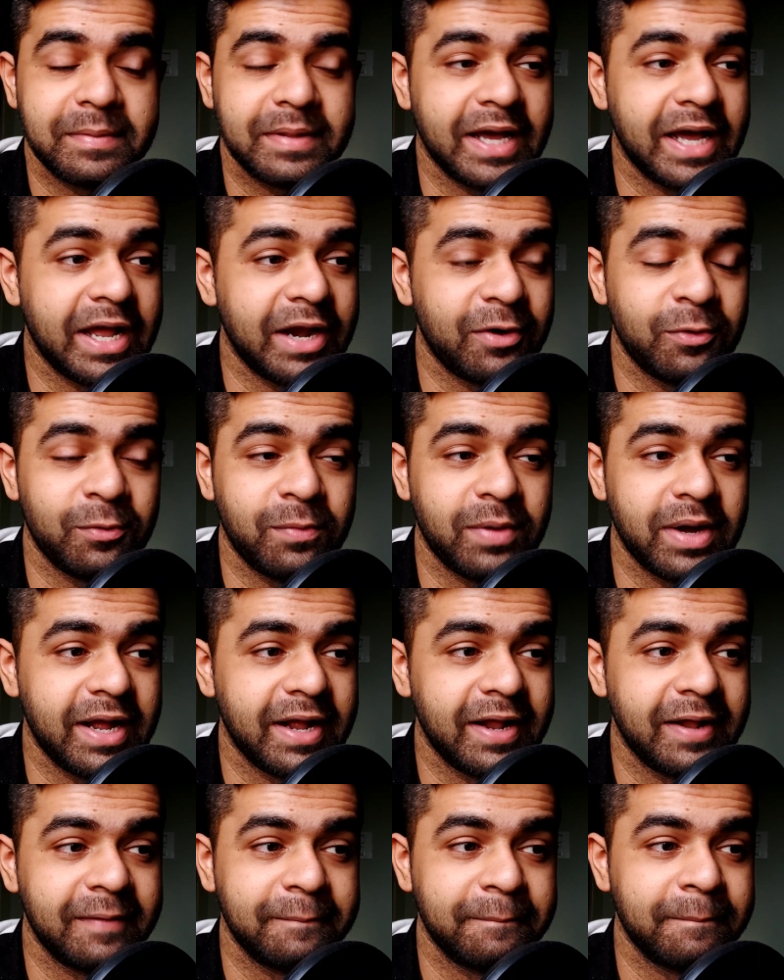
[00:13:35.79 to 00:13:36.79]
I don't know
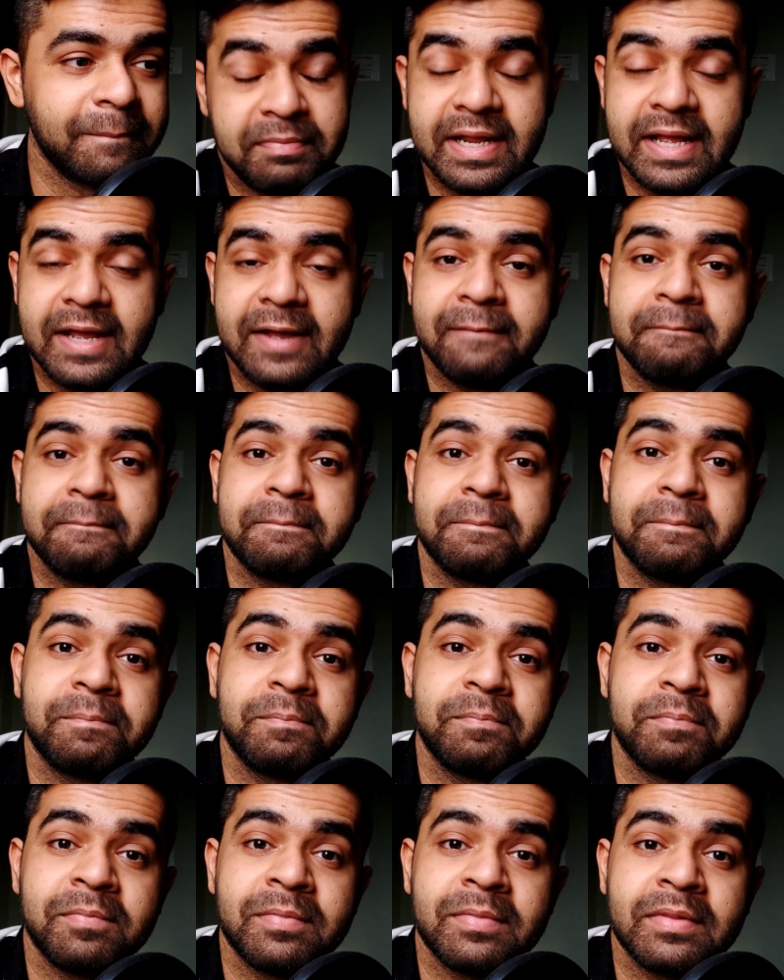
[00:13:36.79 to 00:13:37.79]
why. But yeah.
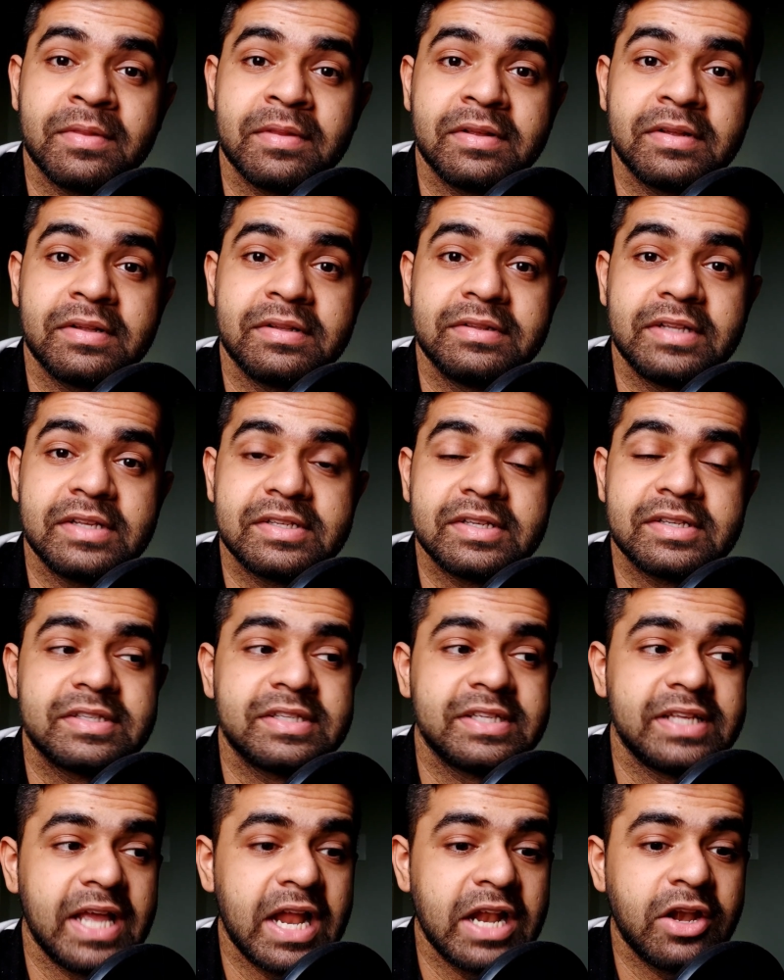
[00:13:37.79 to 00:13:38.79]
This is
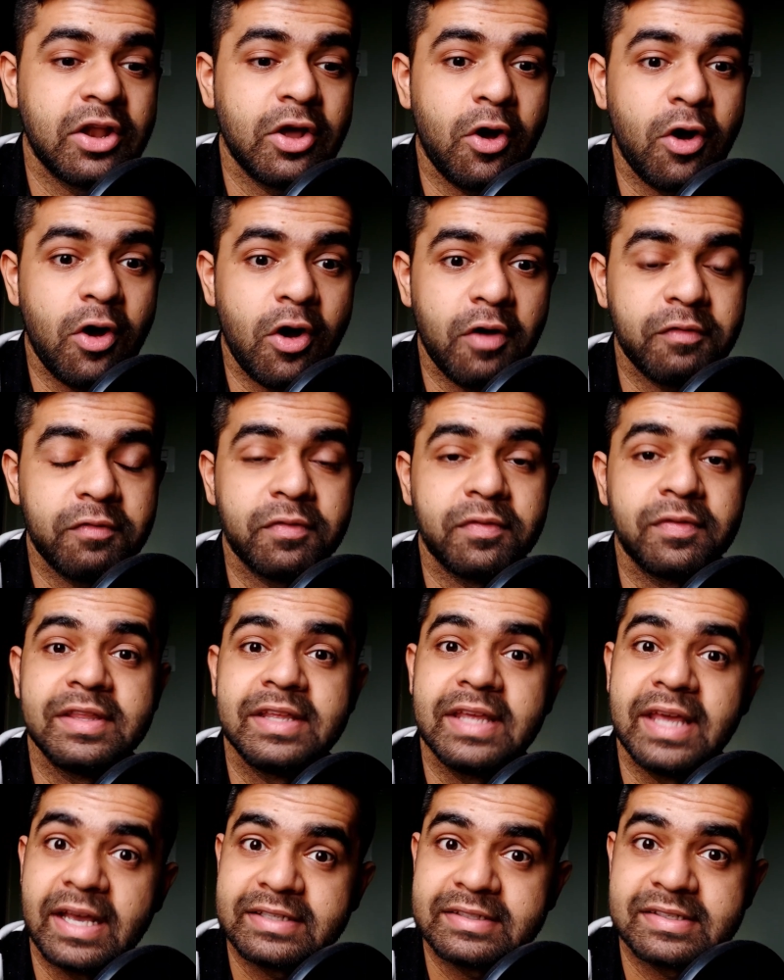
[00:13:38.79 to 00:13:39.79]
the end of
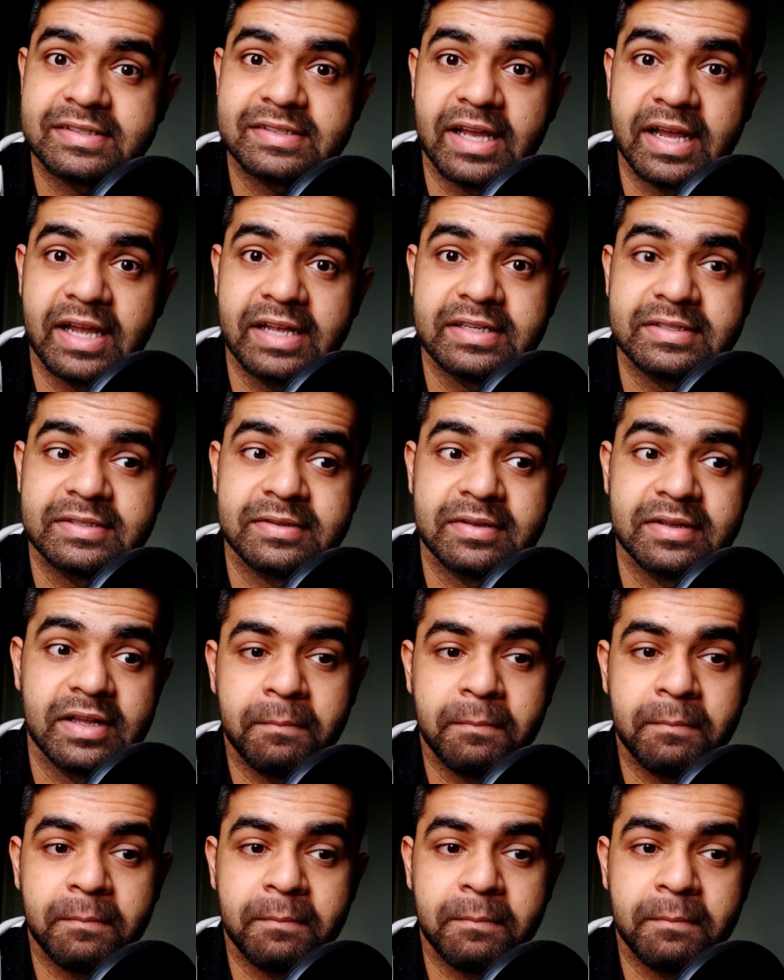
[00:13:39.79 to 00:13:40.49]
the exercise.